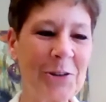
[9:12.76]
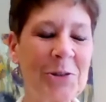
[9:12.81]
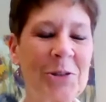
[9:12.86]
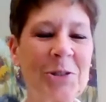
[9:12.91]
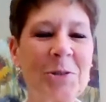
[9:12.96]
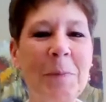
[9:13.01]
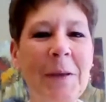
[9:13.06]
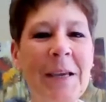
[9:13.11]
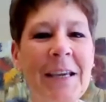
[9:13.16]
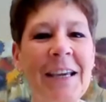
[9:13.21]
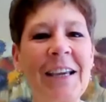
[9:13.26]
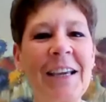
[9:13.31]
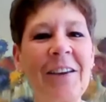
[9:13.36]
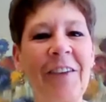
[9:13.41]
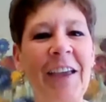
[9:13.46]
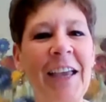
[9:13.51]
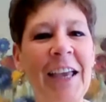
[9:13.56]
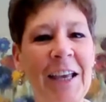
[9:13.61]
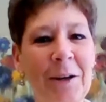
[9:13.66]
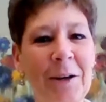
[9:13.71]
So speaking of
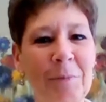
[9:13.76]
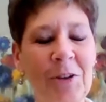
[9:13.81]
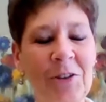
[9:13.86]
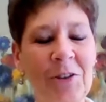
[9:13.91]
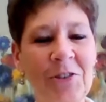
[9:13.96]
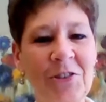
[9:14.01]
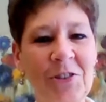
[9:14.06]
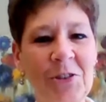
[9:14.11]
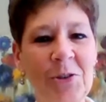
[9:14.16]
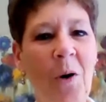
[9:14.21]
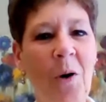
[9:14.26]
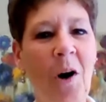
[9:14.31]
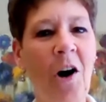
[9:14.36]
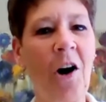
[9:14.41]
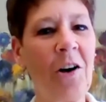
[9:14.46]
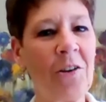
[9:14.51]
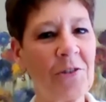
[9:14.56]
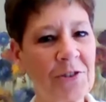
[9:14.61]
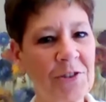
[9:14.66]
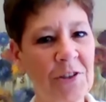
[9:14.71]
animals, you
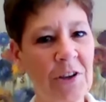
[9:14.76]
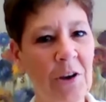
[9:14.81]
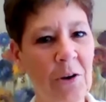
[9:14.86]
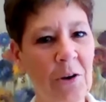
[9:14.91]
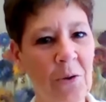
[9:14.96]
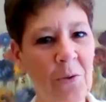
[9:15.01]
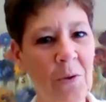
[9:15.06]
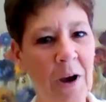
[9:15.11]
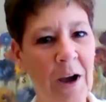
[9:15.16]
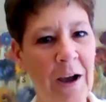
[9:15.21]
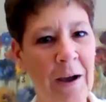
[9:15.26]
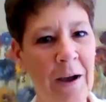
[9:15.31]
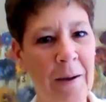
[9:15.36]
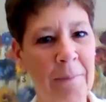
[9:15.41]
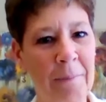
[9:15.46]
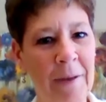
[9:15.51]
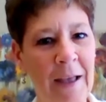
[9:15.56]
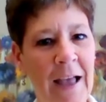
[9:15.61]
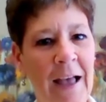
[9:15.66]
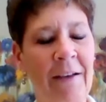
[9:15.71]
also
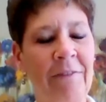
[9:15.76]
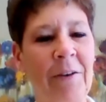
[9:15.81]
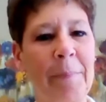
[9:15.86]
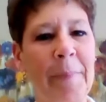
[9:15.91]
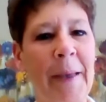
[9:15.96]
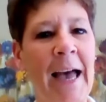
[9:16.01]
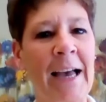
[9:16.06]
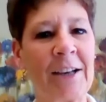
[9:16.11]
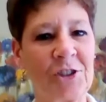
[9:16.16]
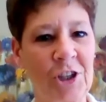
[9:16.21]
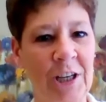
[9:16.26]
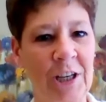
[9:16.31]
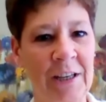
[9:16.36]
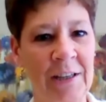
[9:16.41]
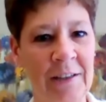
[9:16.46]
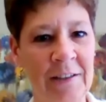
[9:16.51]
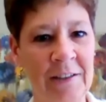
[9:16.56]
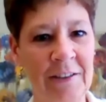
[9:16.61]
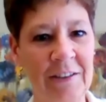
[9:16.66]
have a passion.